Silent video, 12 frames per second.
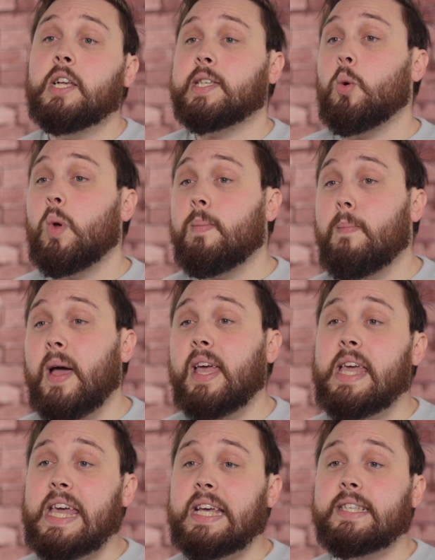So we
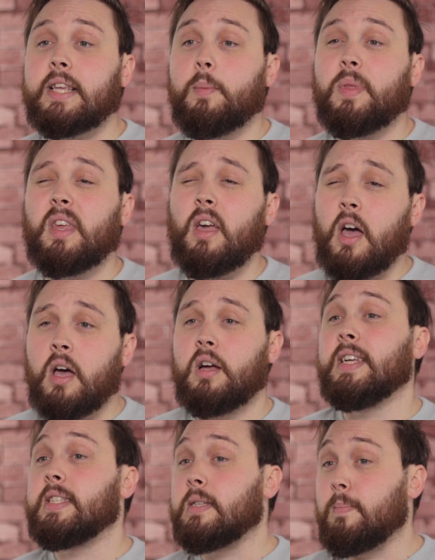may hear something
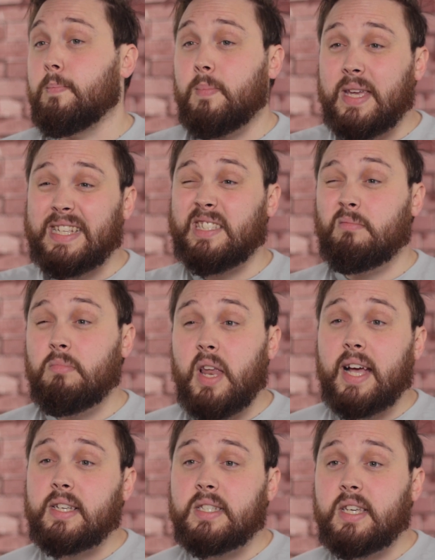early to mid
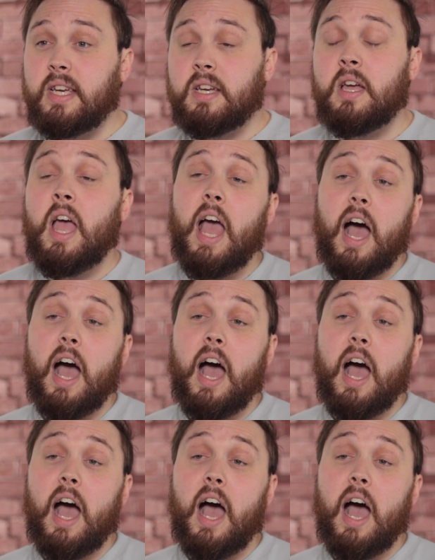next year,